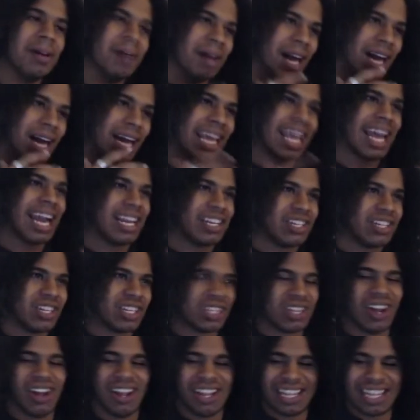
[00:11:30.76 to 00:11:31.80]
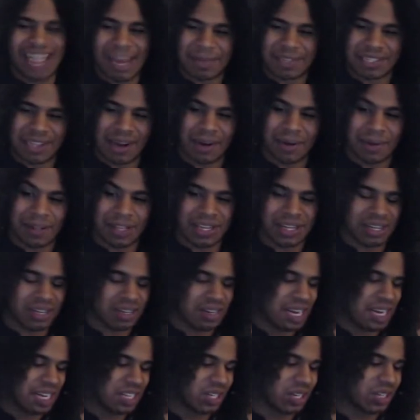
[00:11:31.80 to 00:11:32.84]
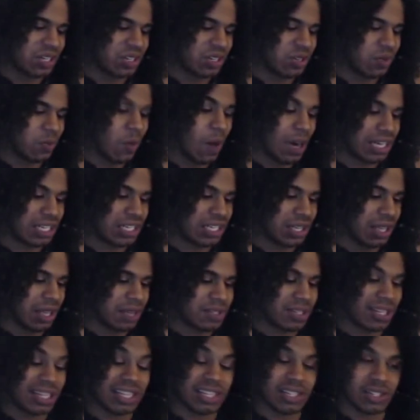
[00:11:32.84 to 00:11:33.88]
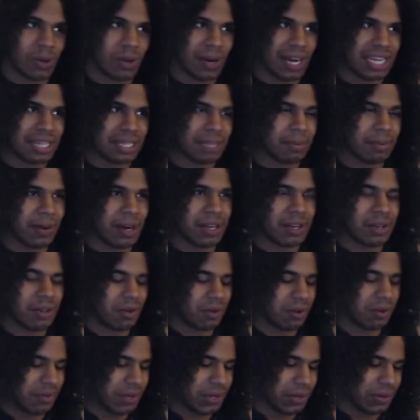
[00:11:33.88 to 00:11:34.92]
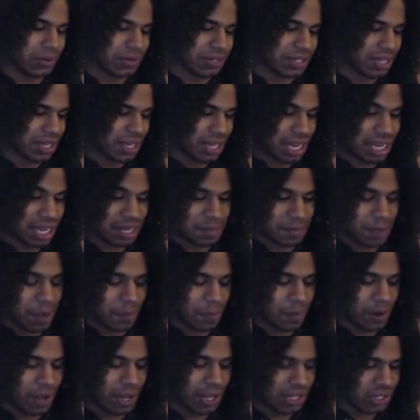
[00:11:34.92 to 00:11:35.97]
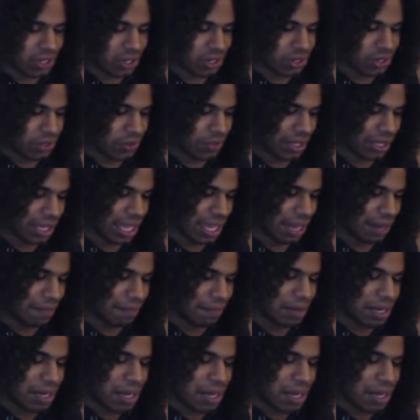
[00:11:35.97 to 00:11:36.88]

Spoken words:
again, I just saw the episode. I really should watch the episode at least twice before I do the reviews. I'll probably start doing that.